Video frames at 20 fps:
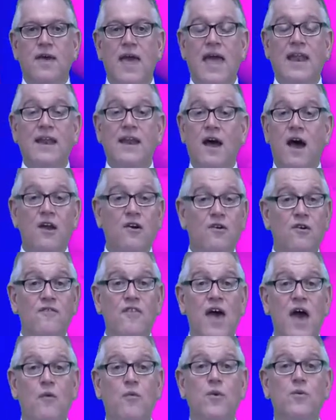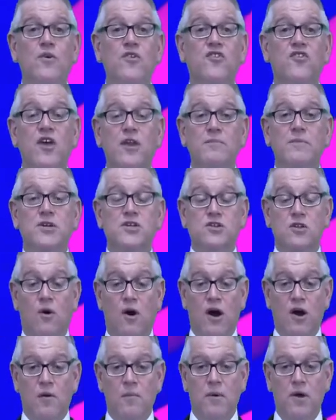And in honor of that, we will send
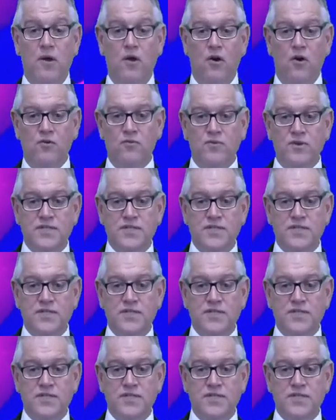Mishloach Manot,